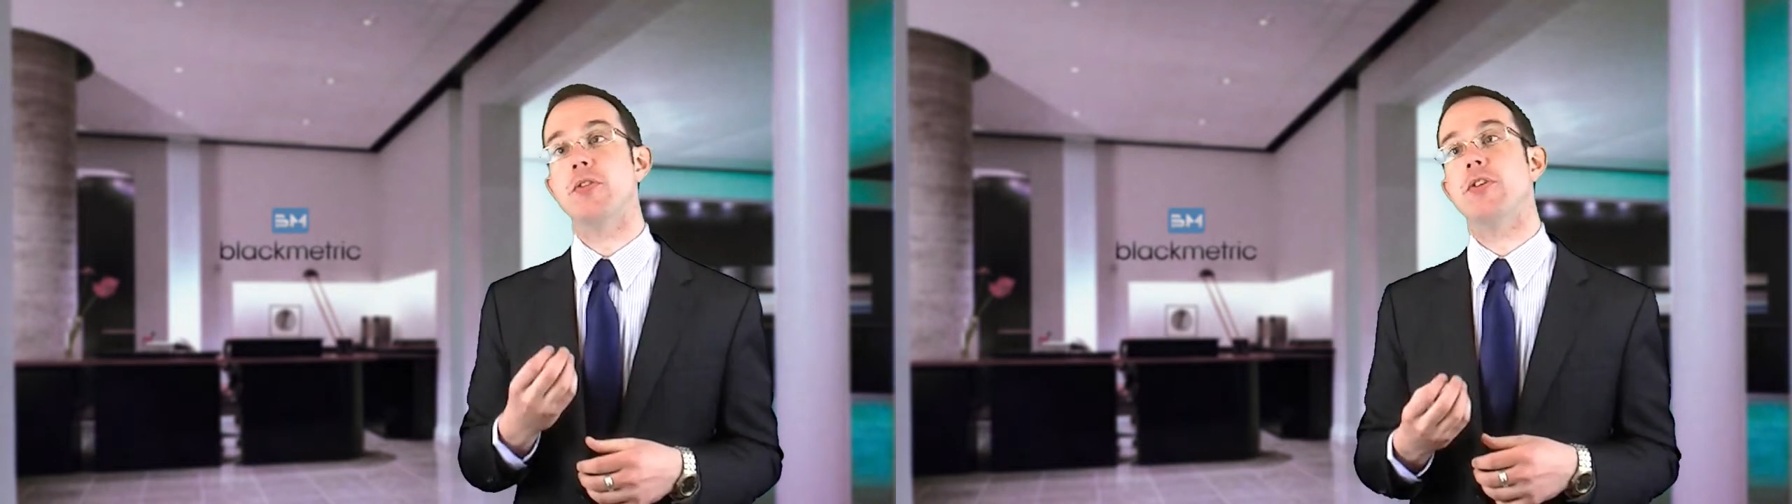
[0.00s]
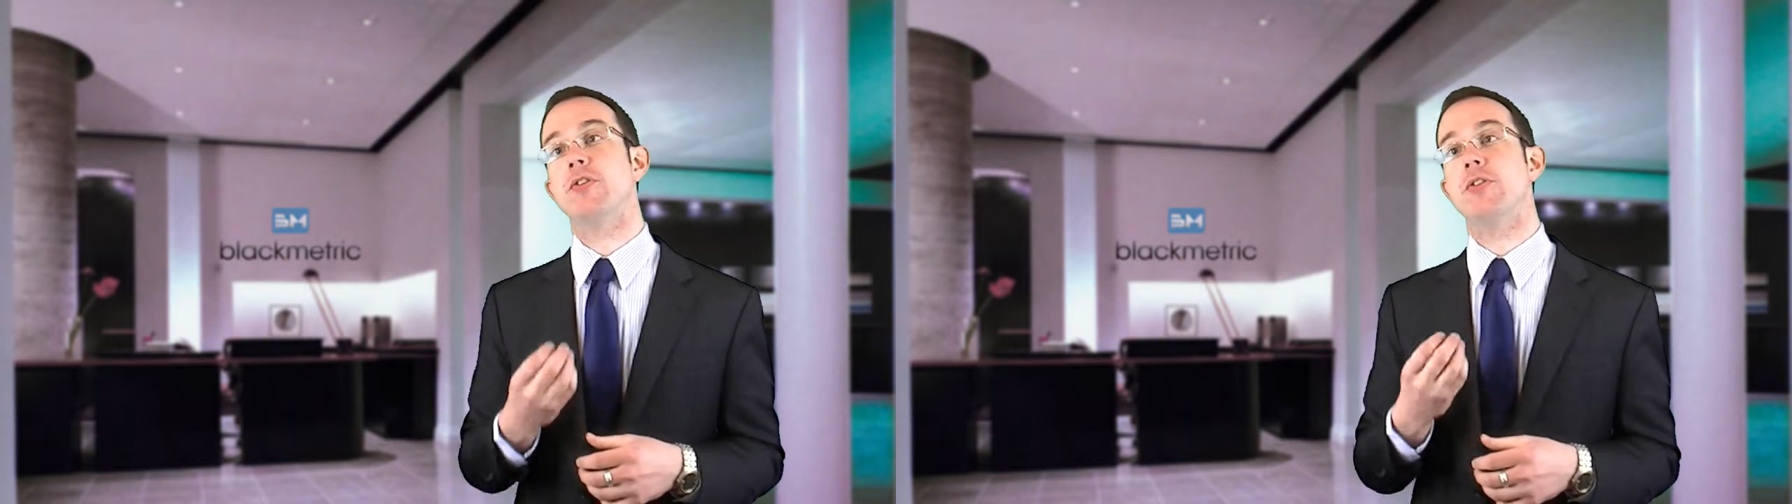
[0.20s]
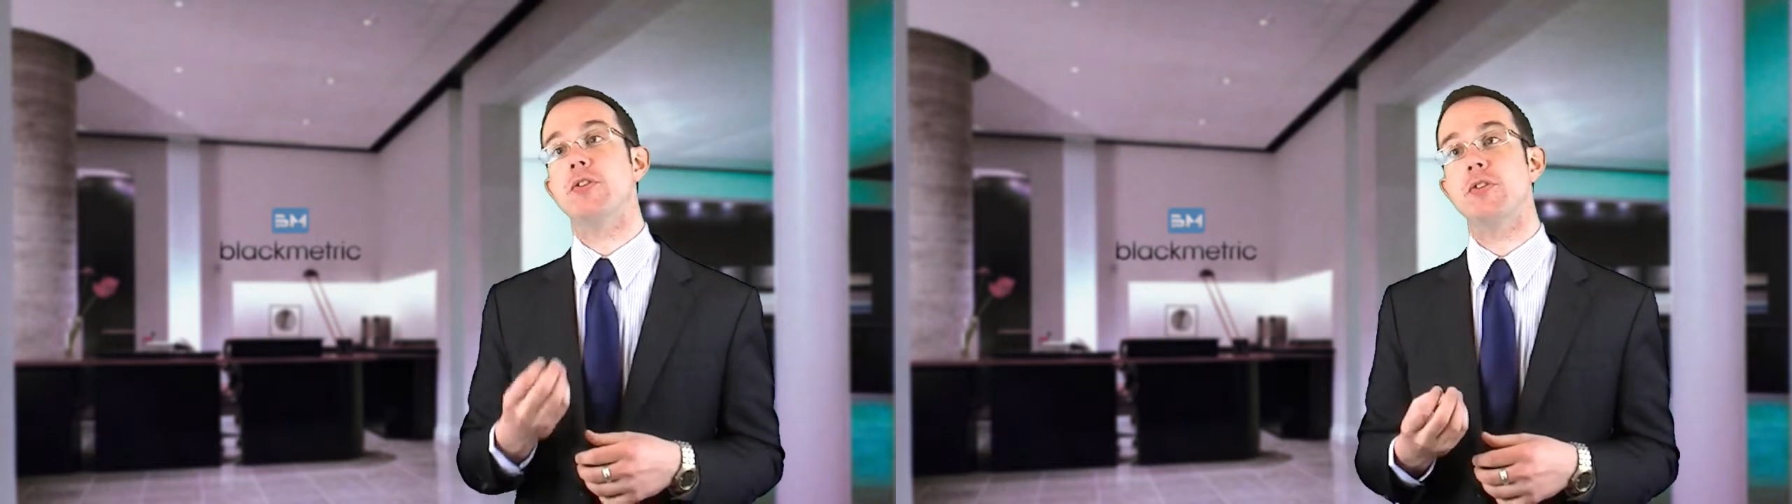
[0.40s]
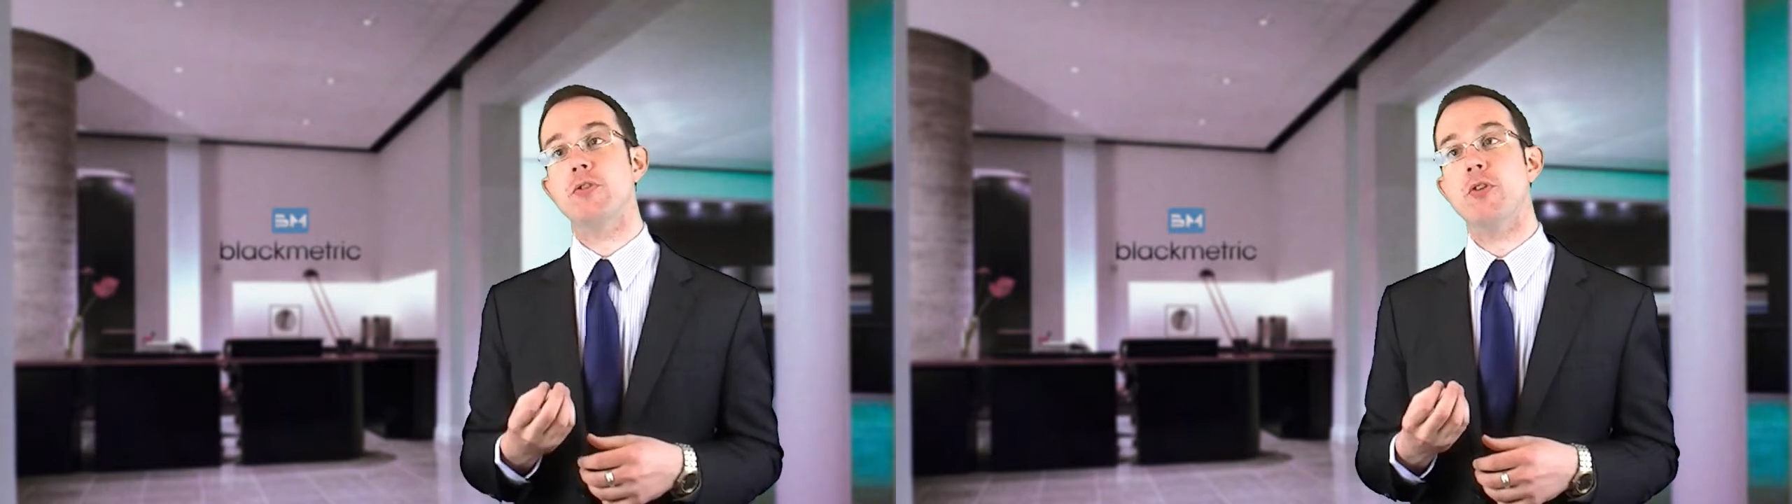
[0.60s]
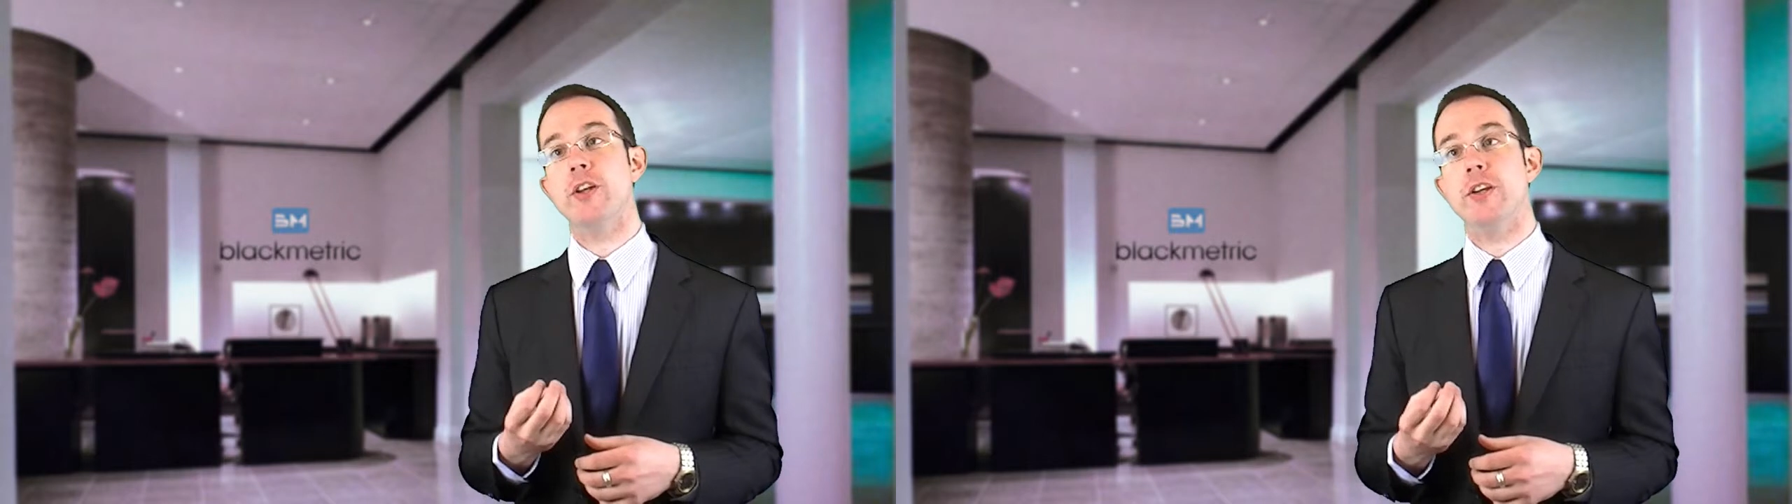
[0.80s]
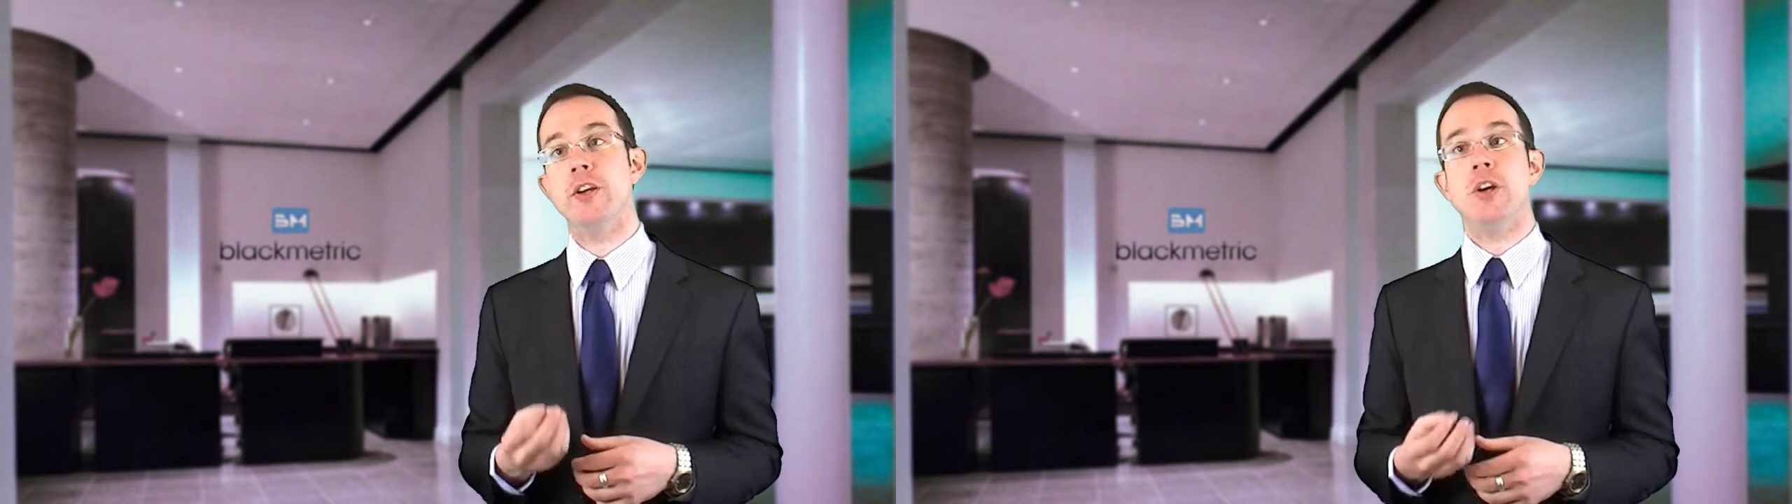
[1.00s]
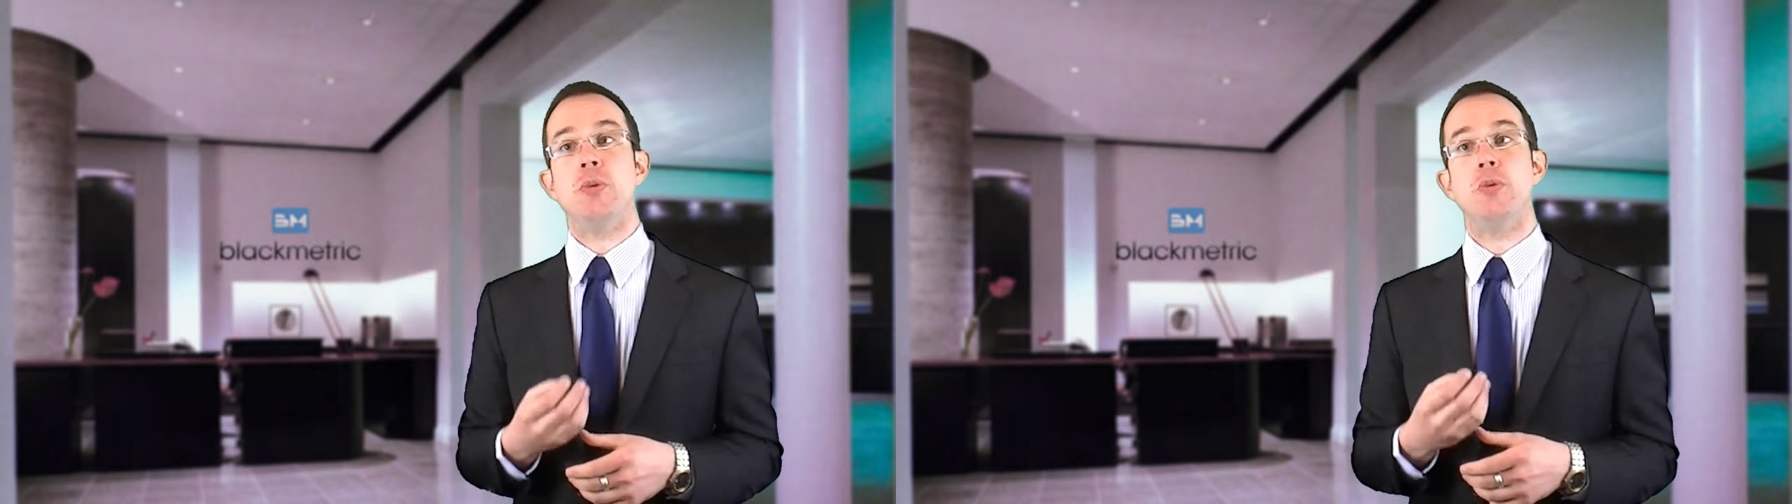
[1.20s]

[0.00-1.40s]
version 3